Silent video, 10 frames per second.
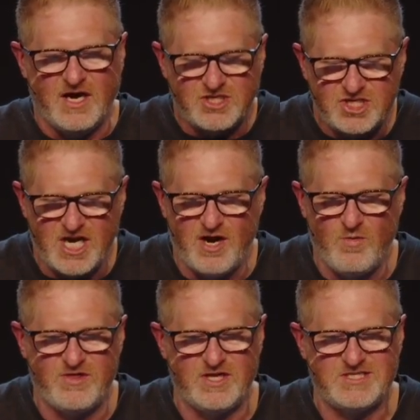share
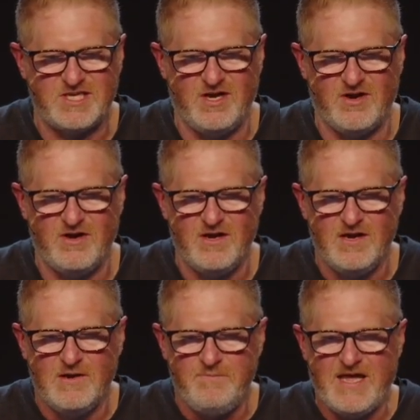with us here,
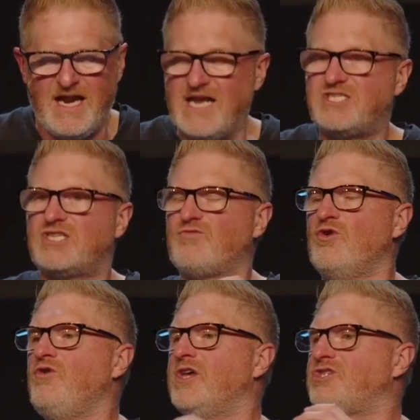that it's
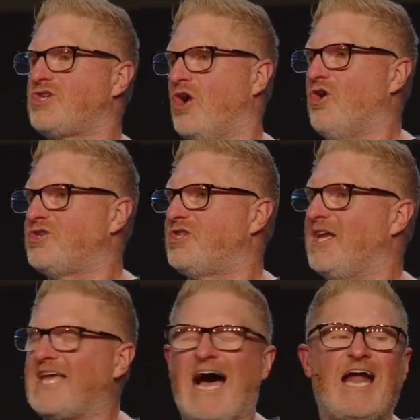through the church
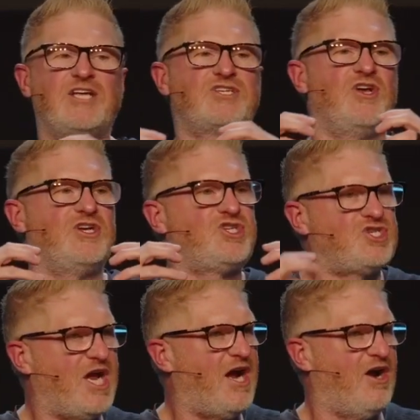that God is going to
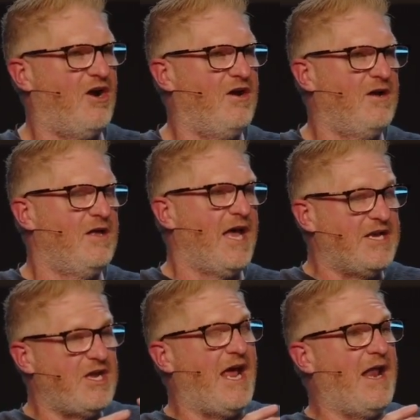share
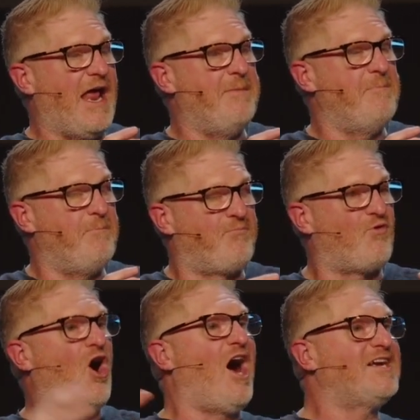and
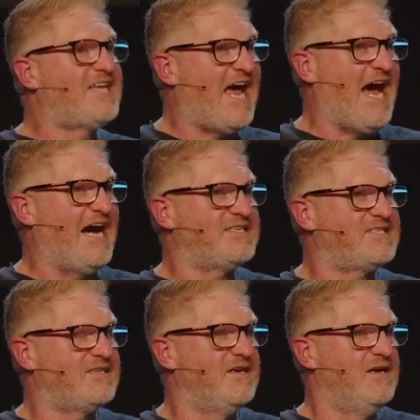
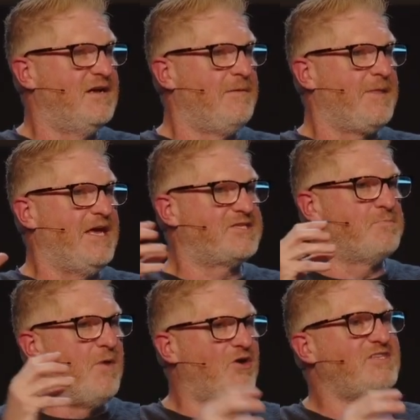broadcast his
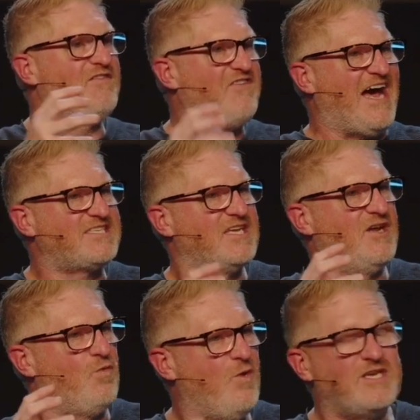
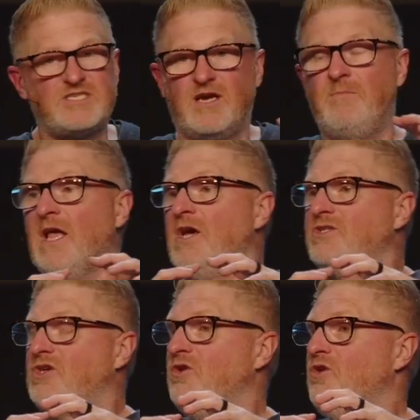multifaceted wisdom
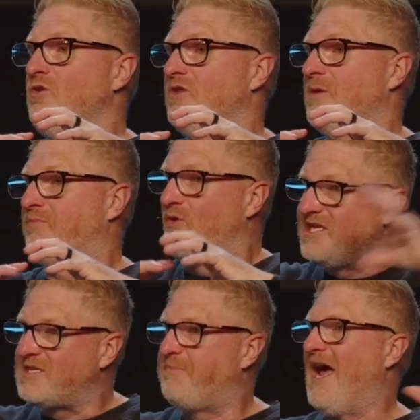to the
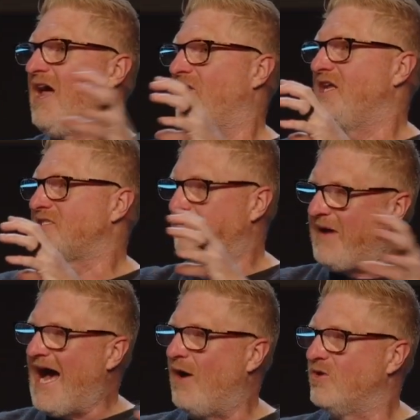principalities and
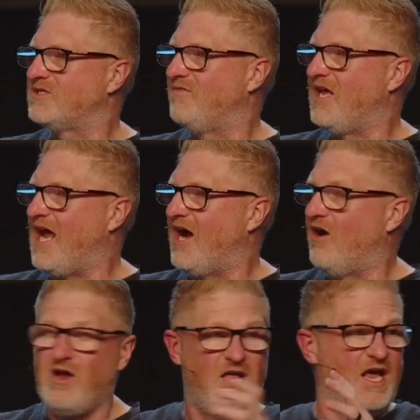powers of the
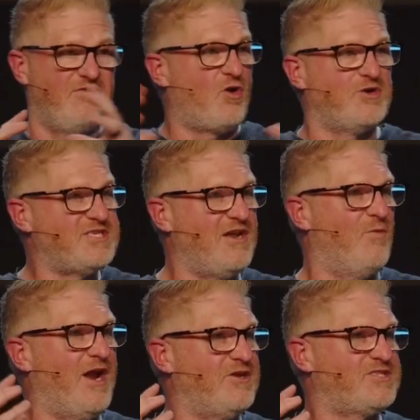air, and of course,
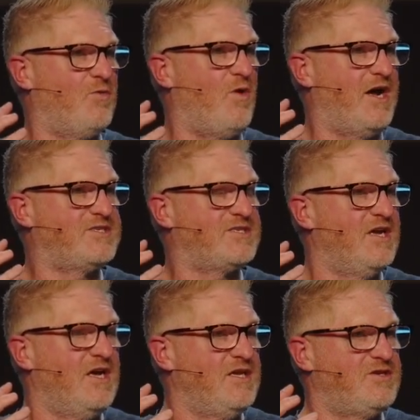anyone else that wants
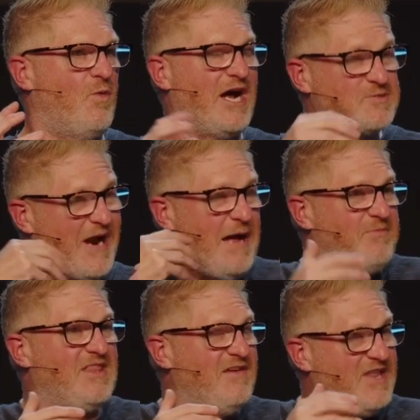to watch. But I
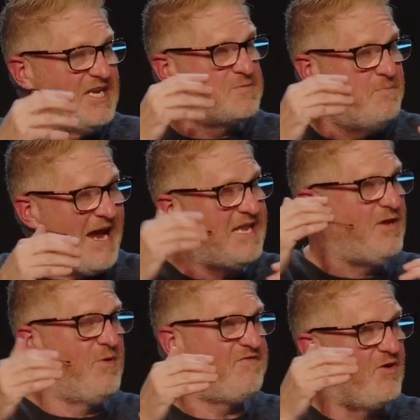believe that it's
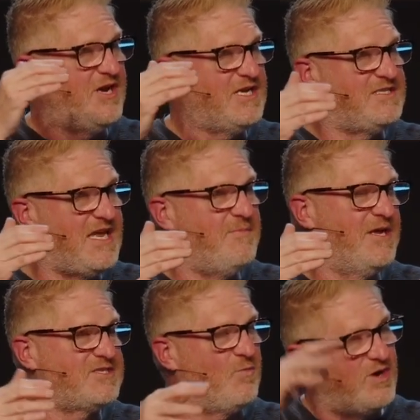mainly referring to
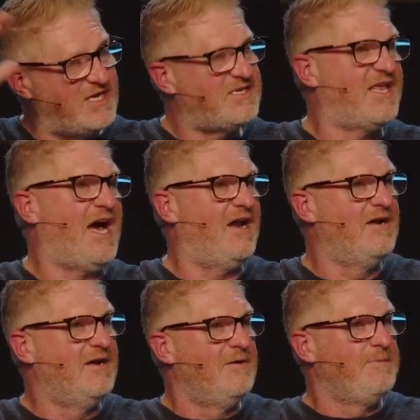demons, and we'll get to that
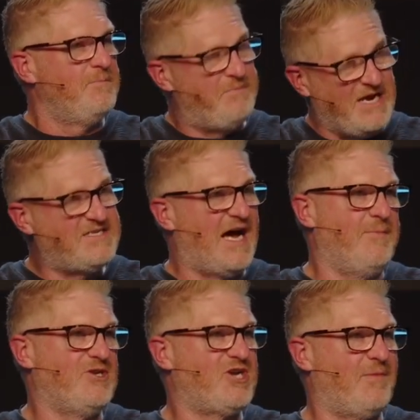big
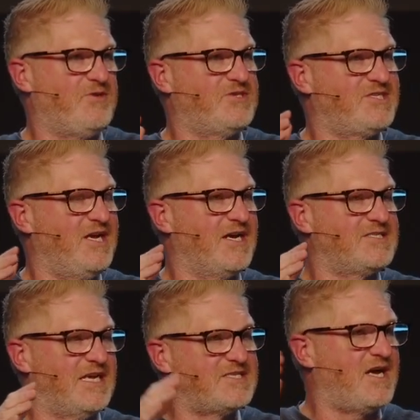time in chapter 6.
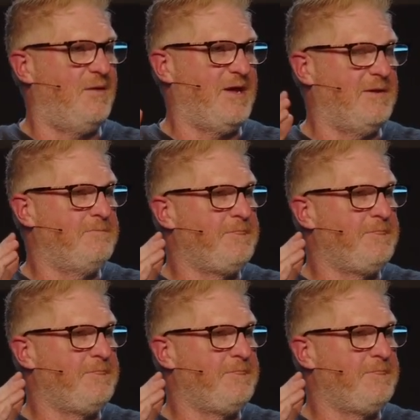That's coming.